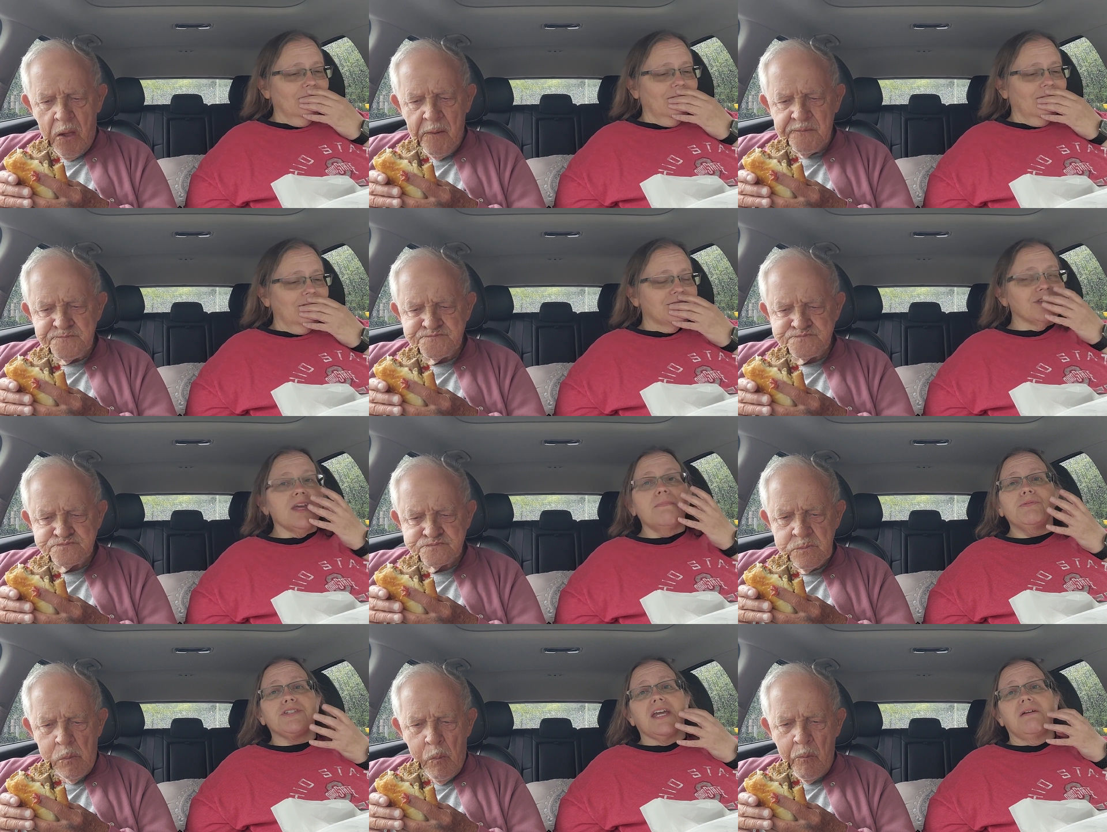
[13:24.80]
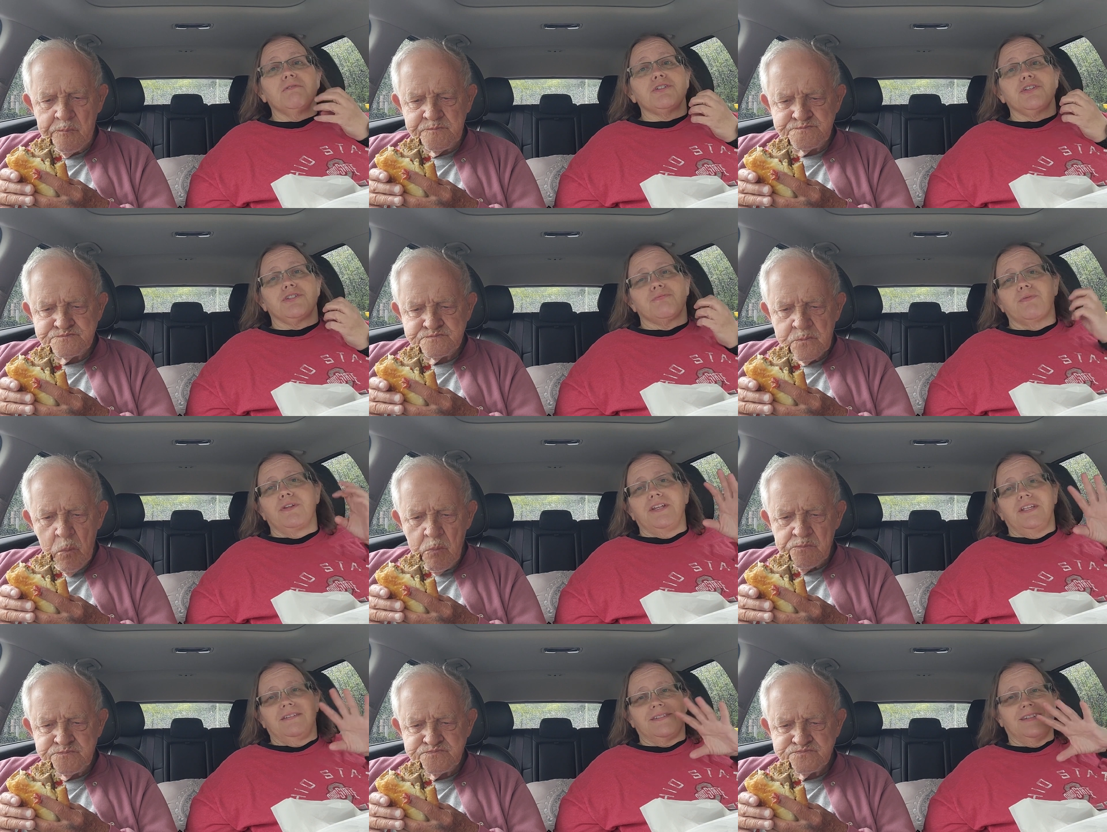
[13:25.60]
Speaker 1: Sub sandwiches
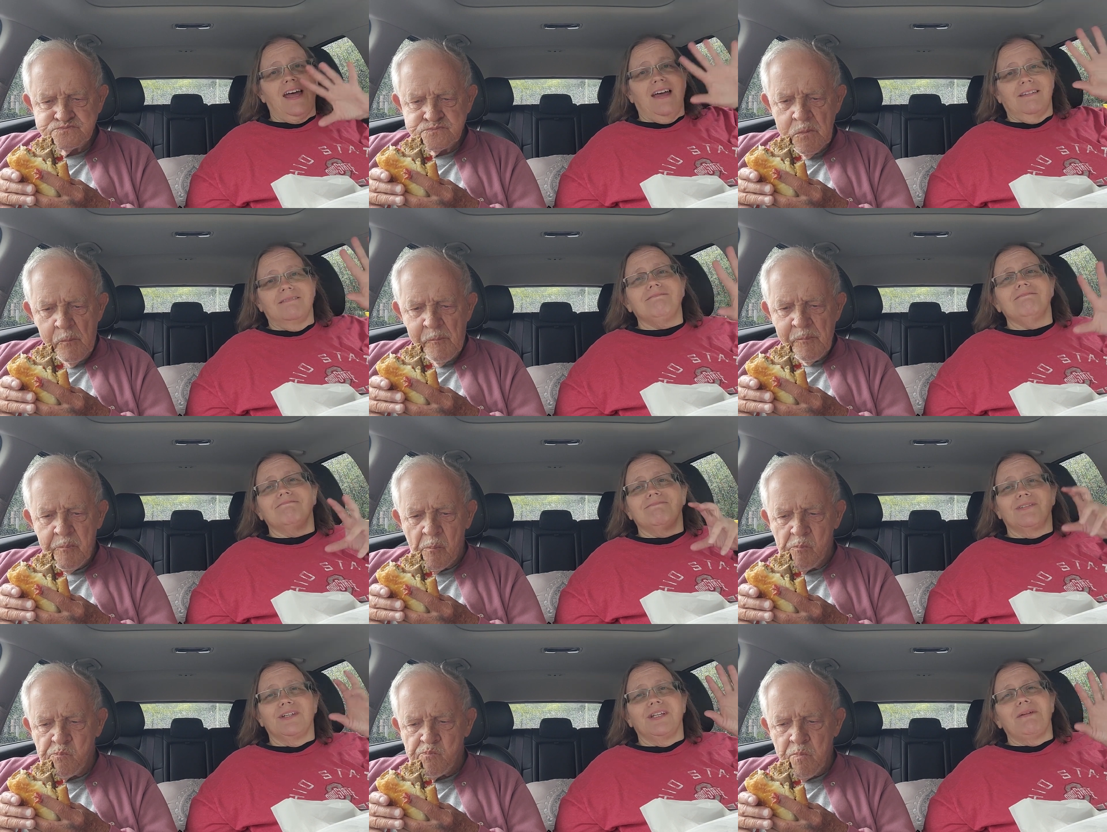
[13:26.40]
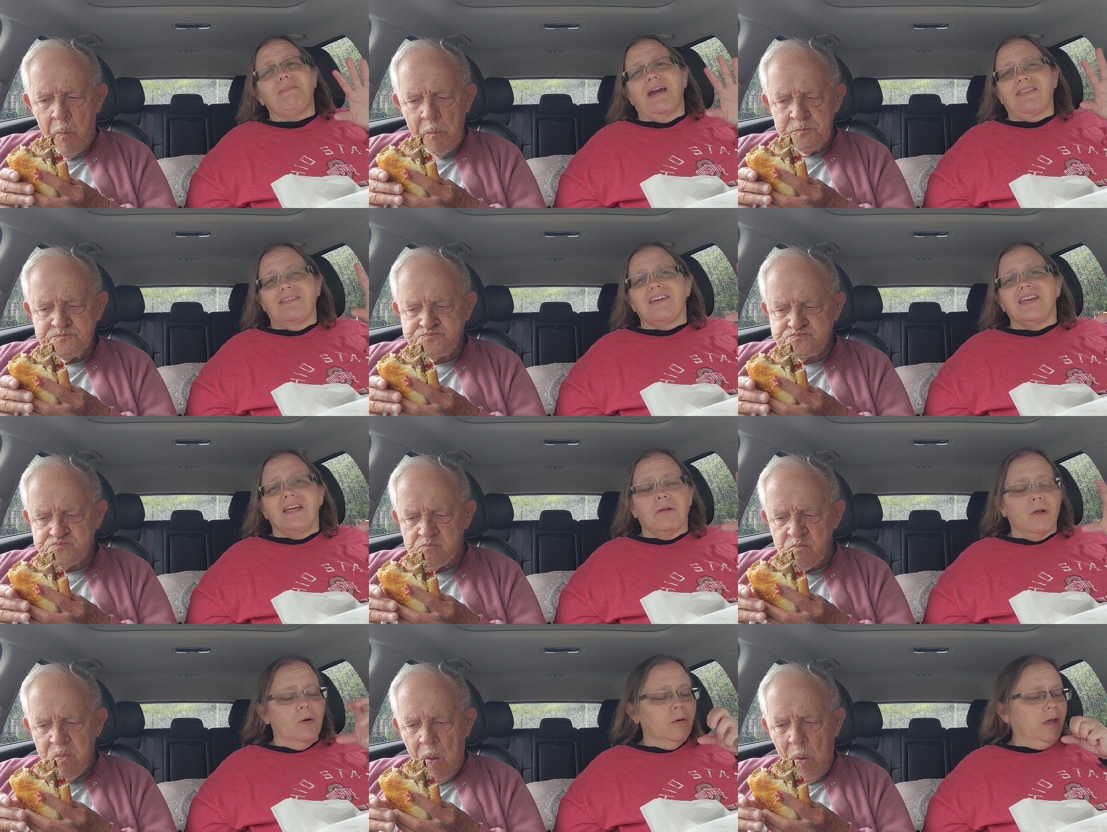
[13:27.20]
really is not really my
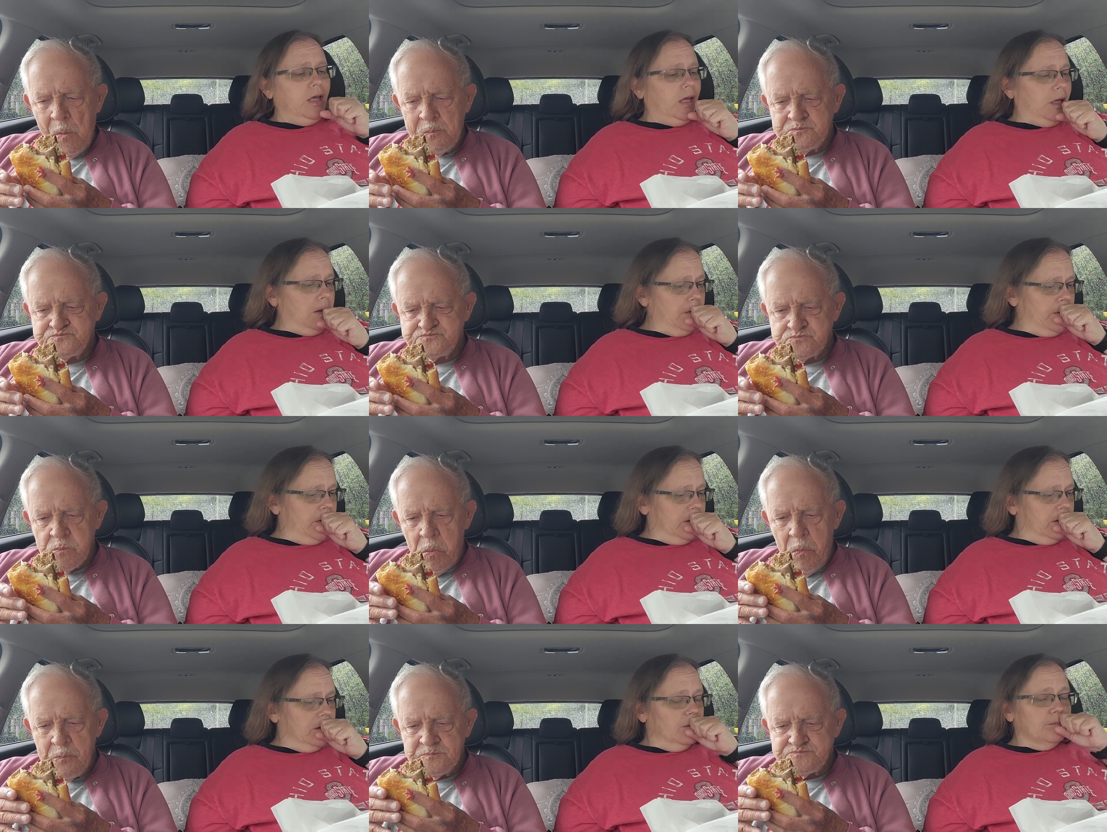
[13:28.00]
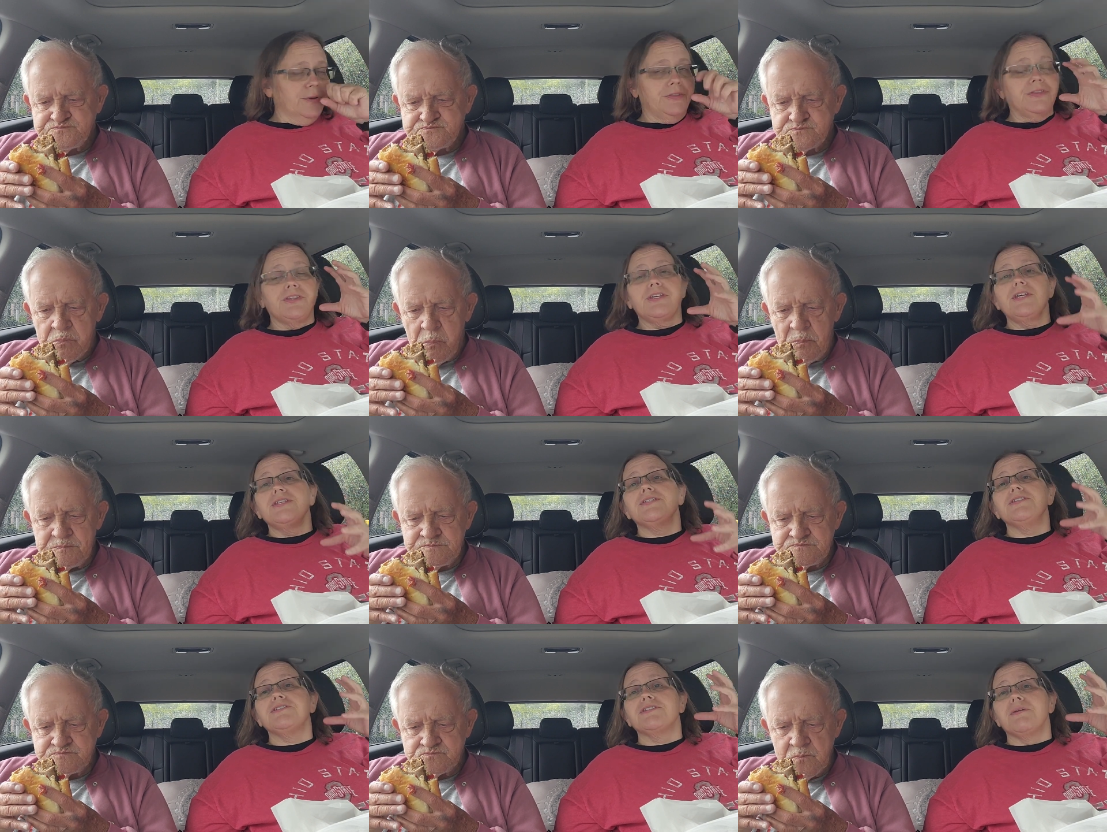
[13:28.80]
thing, okay? But this
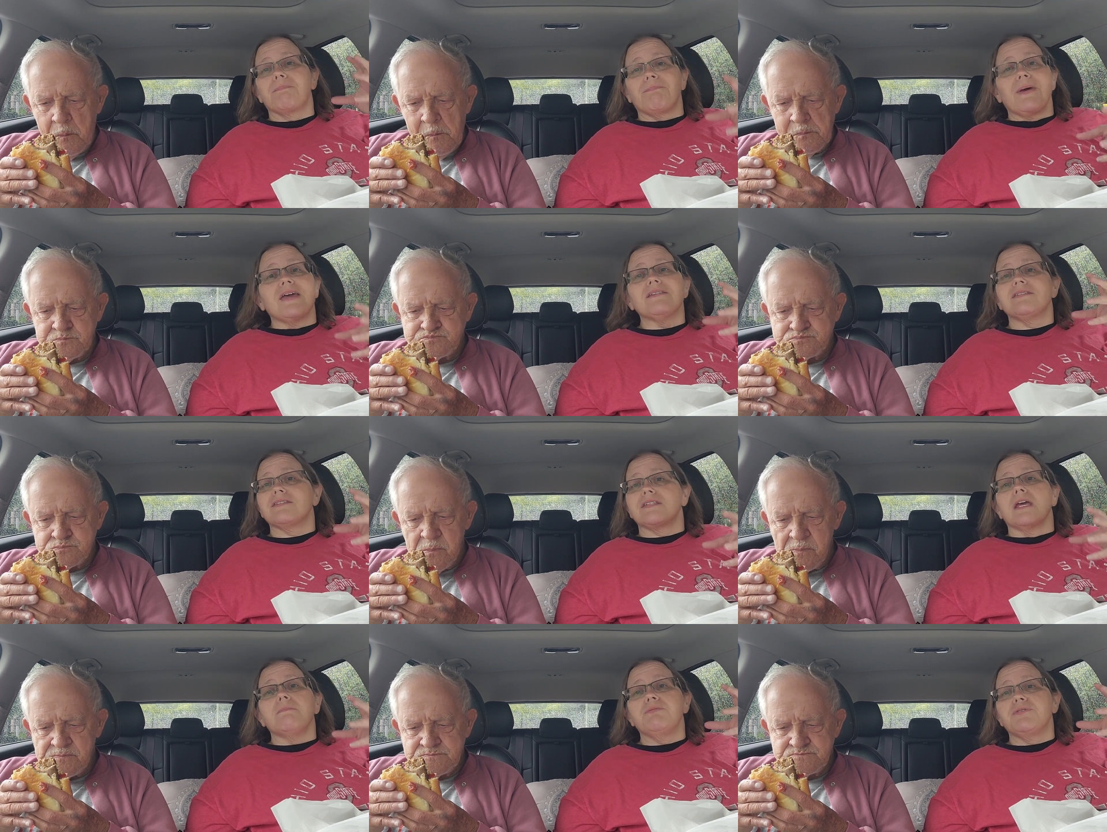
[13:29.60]
is the best sub